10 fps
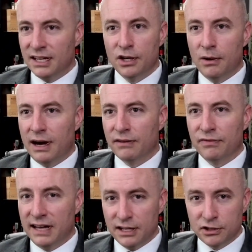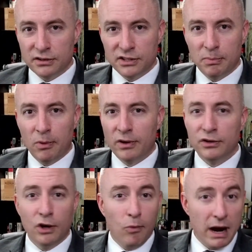You know how to financially support, you
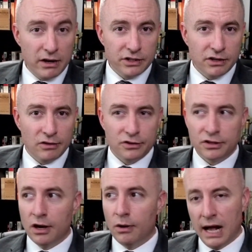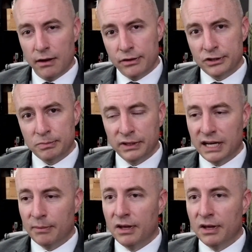know where your dollars go, how they're split up.